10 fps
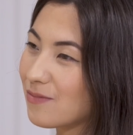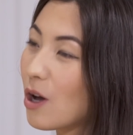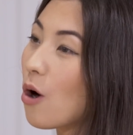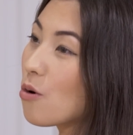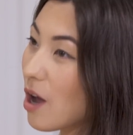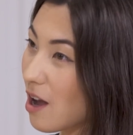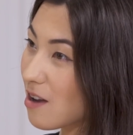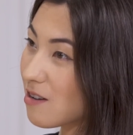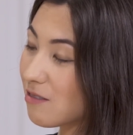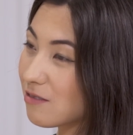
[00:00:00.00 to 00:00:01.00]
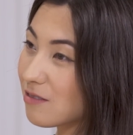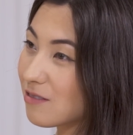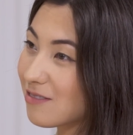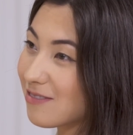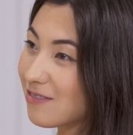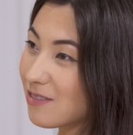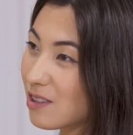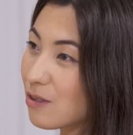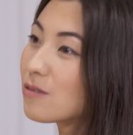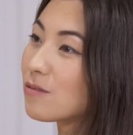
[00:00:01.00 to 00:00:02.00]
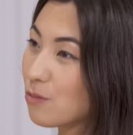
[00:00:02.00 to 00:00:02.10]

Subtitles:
In the Kanto area, in Yokohama first.